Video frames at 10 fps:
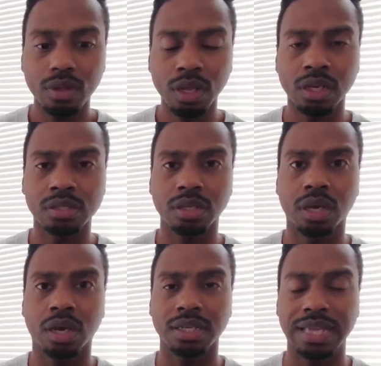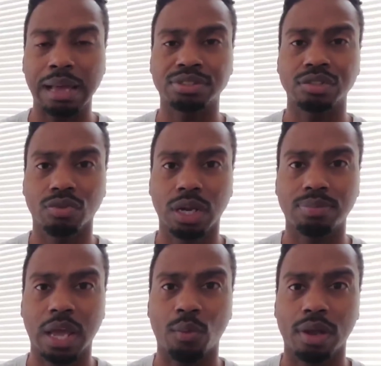this adoption run up
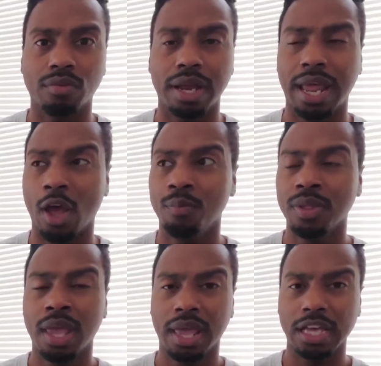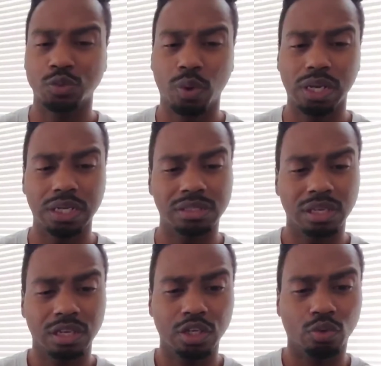that we're in right now, as well as,
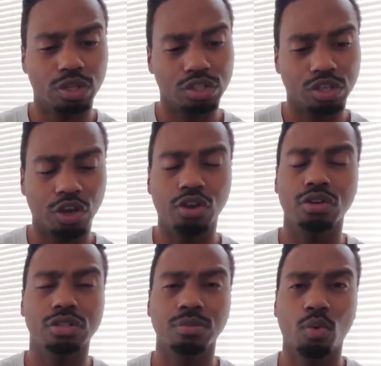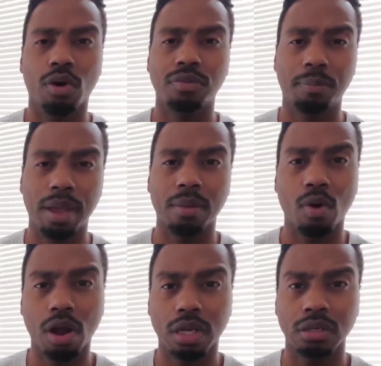the turn to more of the bear
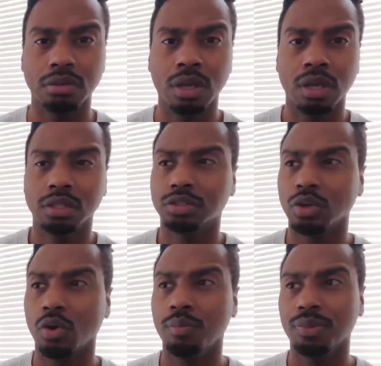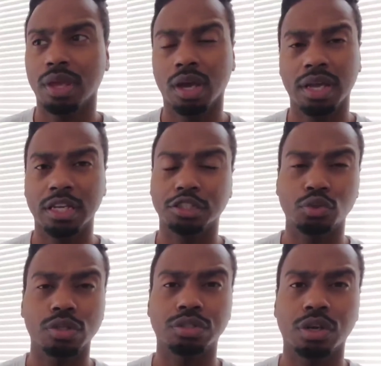market. So in the
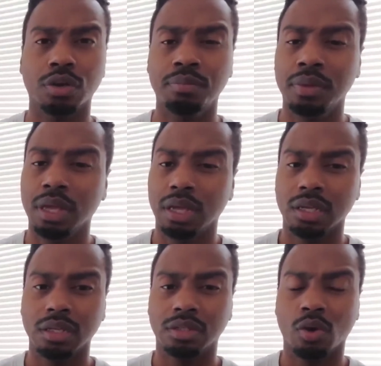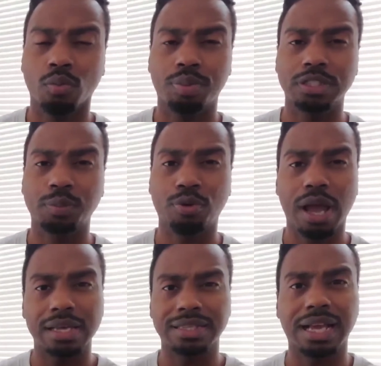short term, don't be
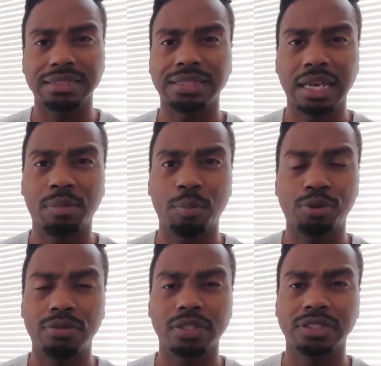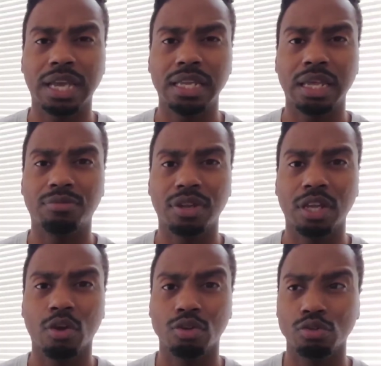surprised. Like I said in my previous Chainlink
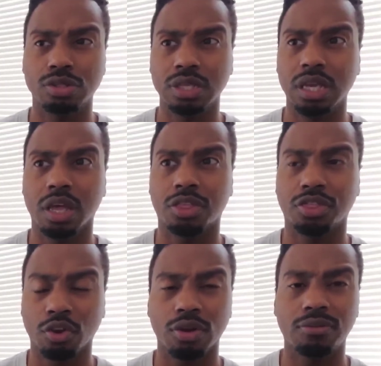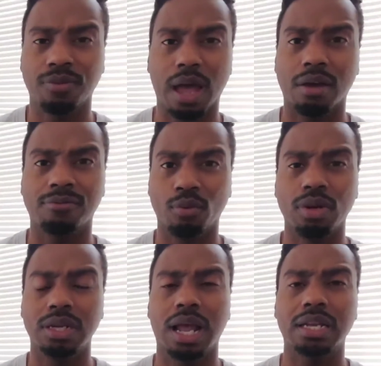video, you see a $35,
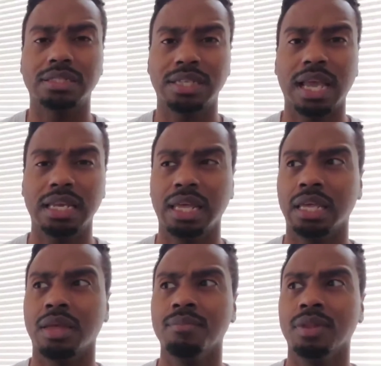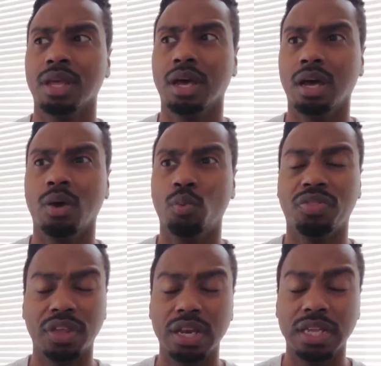$40 Chainlink
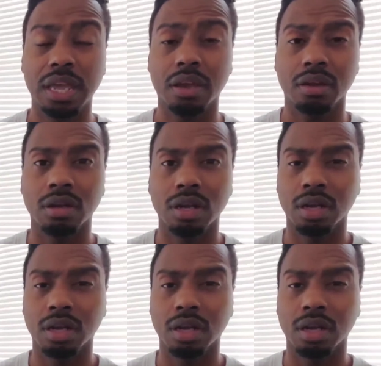within the year.